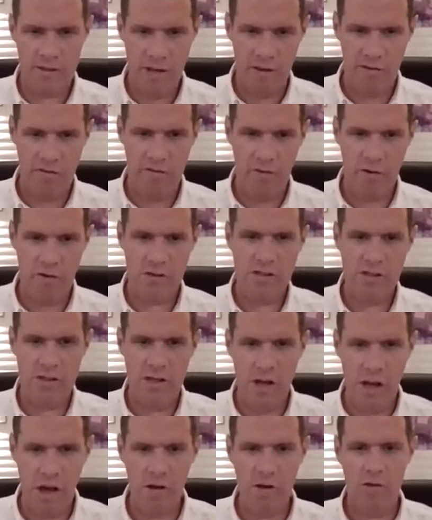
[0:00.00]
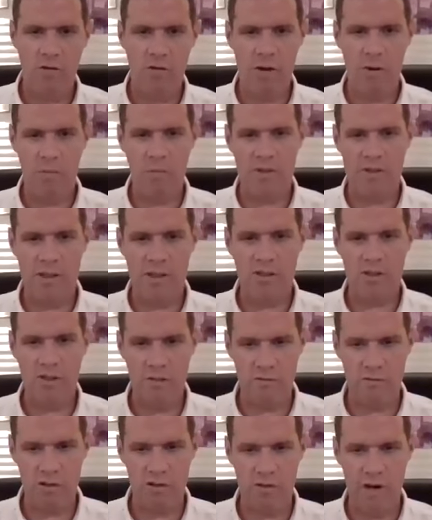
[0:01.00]
You tend to yourself first. Now
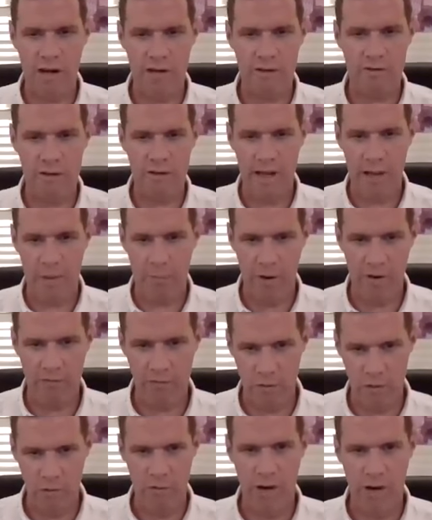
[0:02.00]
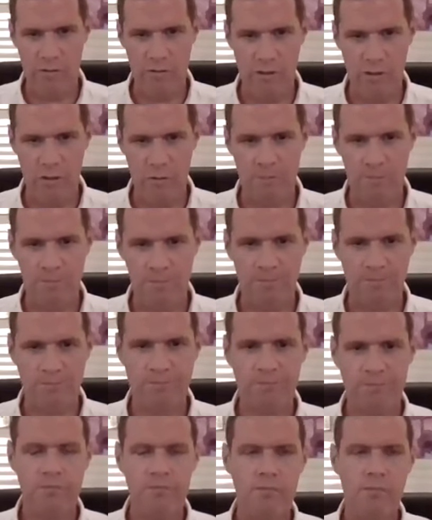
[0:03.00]
you're in a position of strength to help everyone
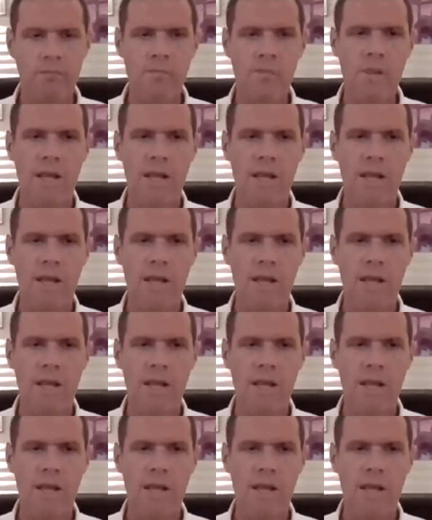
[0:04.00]
around you.